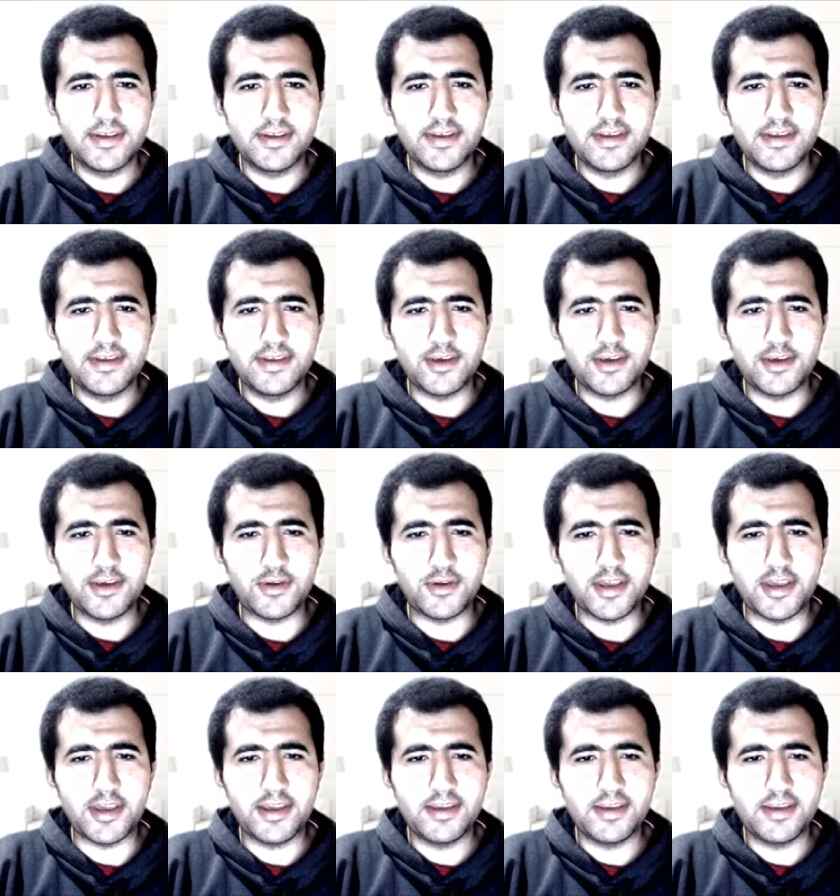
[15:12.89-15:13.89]
okay
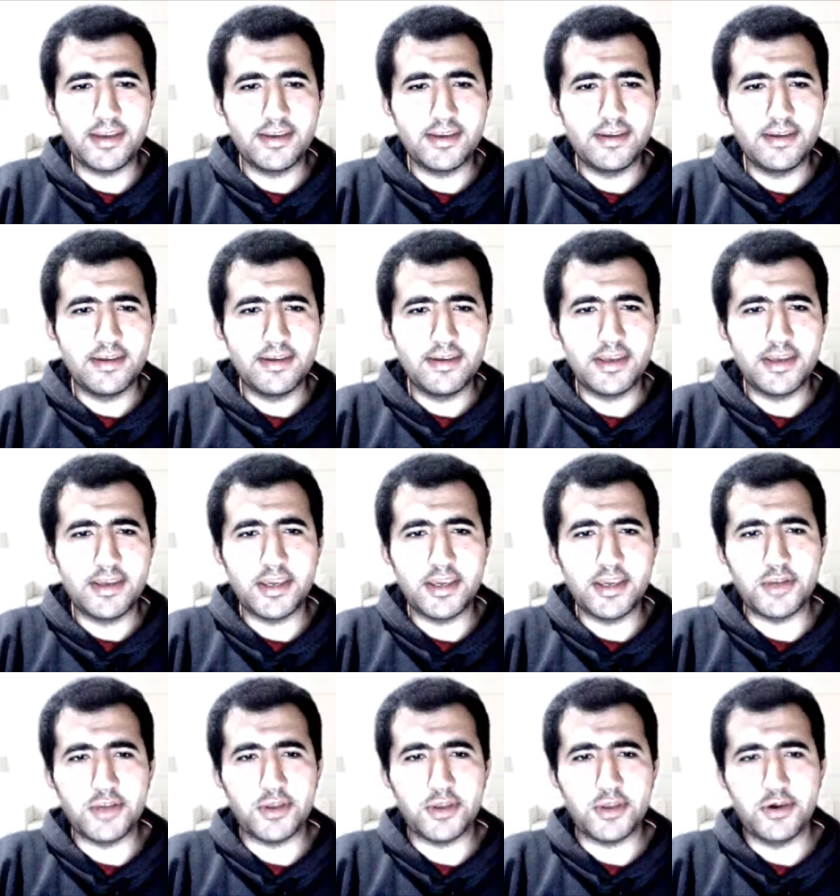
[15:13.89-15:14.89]
here we
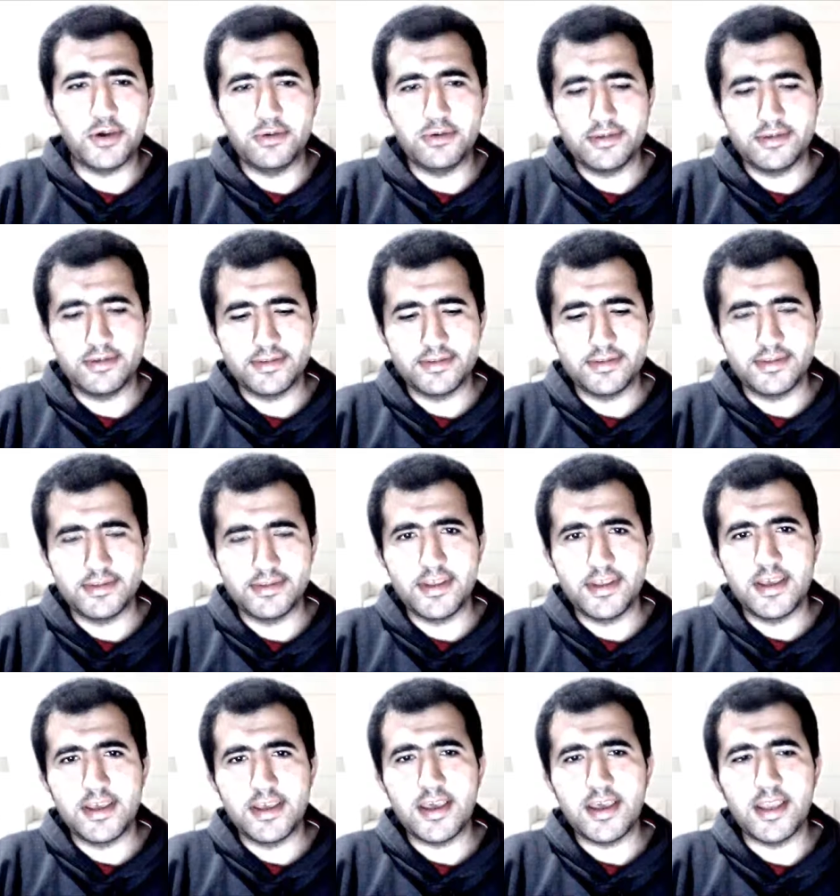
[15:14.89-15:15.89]
go
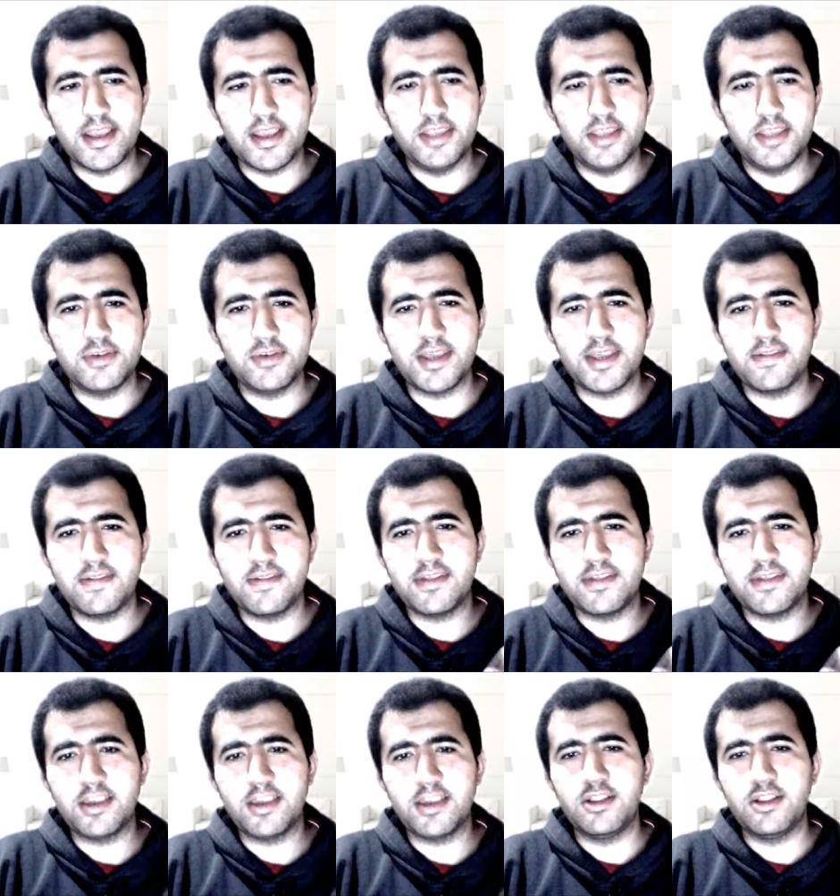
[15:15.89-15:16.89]
and you can sing
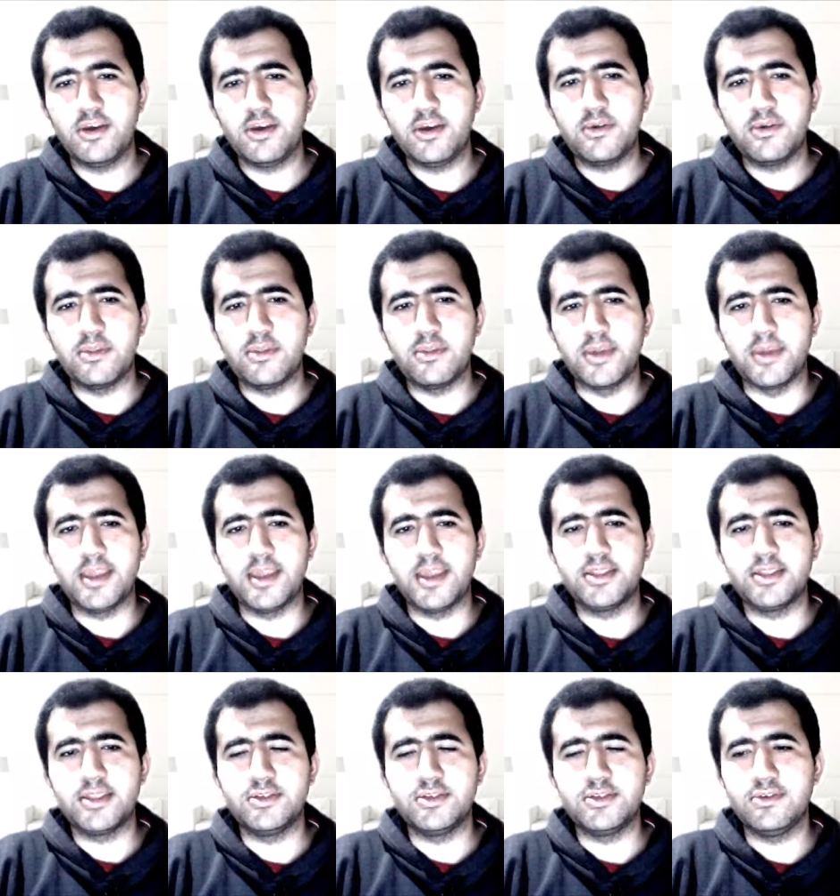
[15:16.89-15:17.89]
along with me to
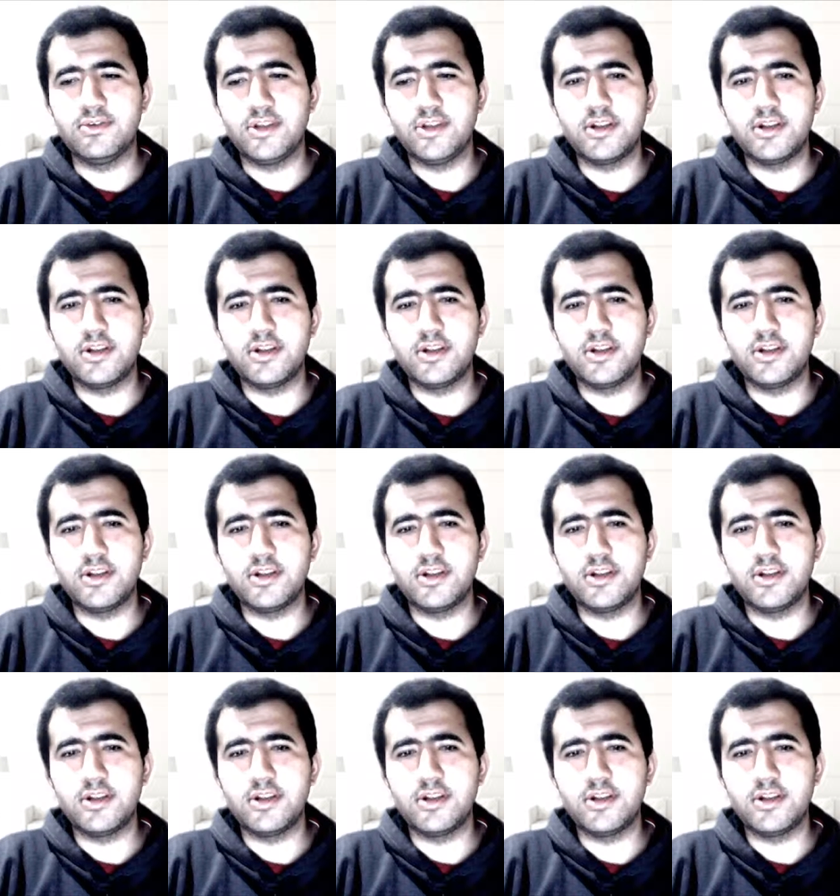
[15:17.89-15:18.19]
learn